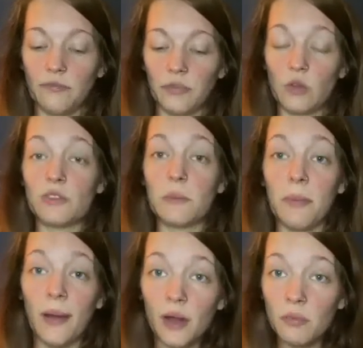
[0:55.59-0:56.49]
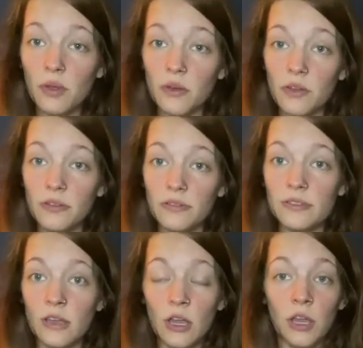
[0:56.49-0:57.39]
use
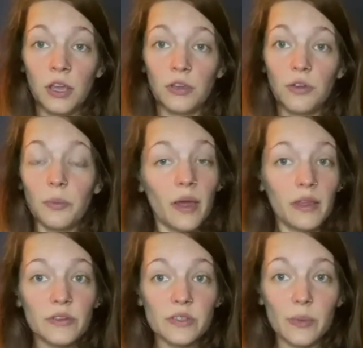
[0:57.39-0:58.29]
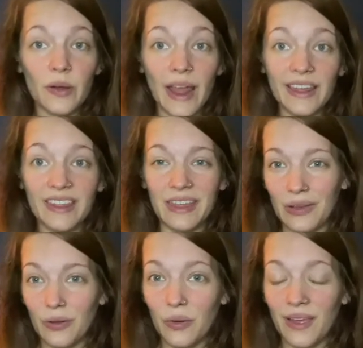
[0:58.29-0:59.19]
marbles. You could probably use about
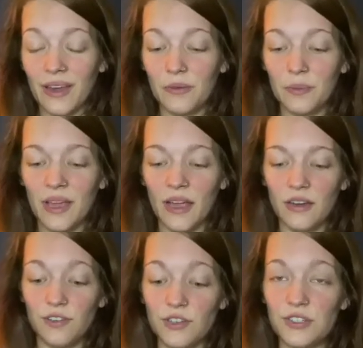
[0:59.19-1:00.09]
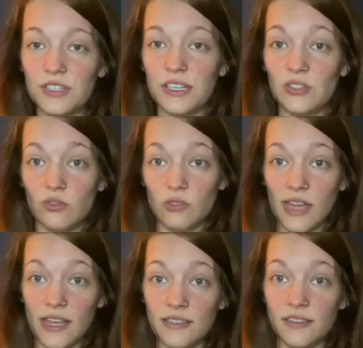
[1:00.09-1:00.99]
anything, and it would be kind of interesting to
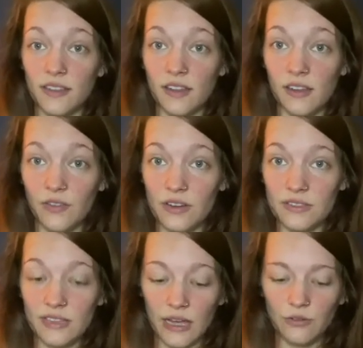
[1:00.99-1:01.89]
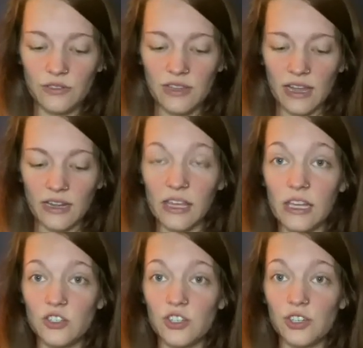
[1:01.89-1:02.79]
test the different sounds that
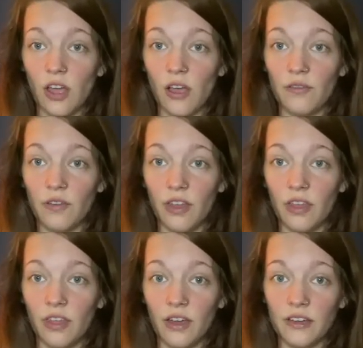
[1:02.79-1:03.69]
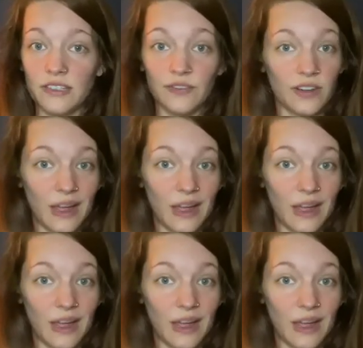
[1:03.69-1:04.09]
each of the different